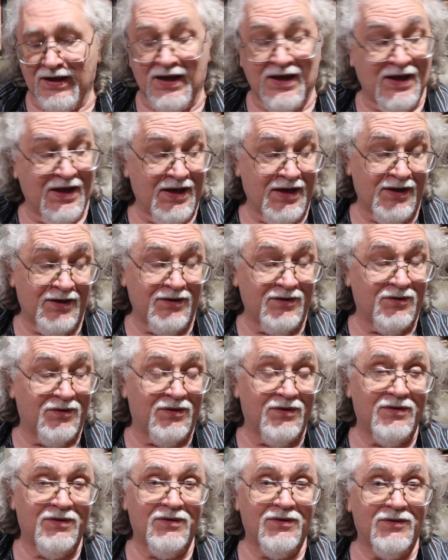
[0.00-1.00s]
and
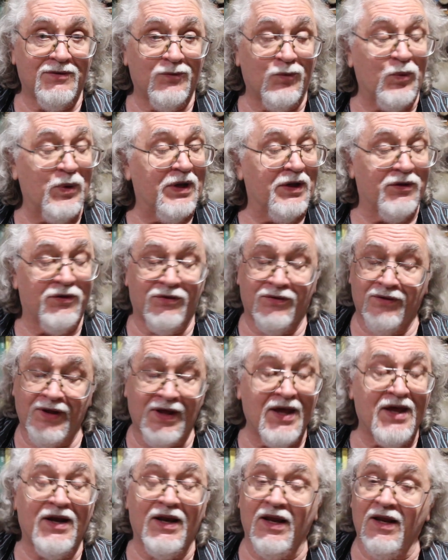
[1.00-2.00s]
with
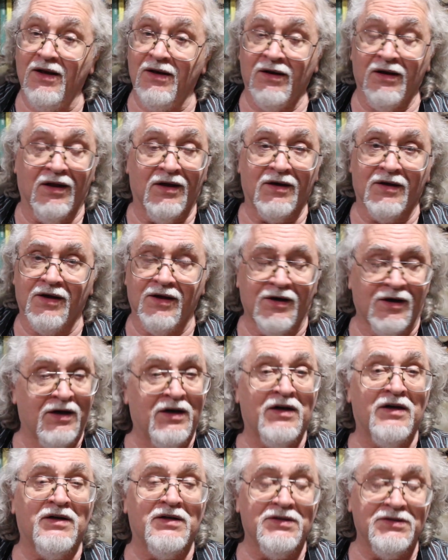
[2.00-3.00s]
any luck at
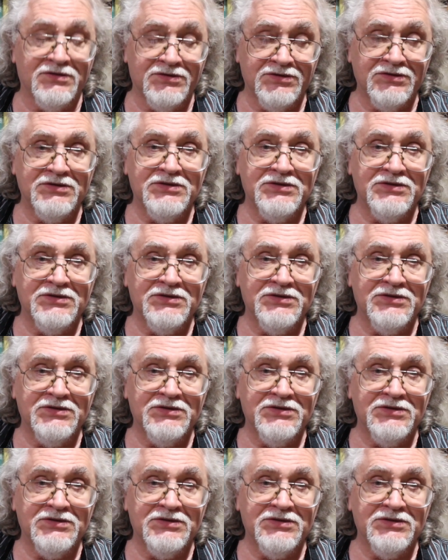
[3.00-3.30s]
all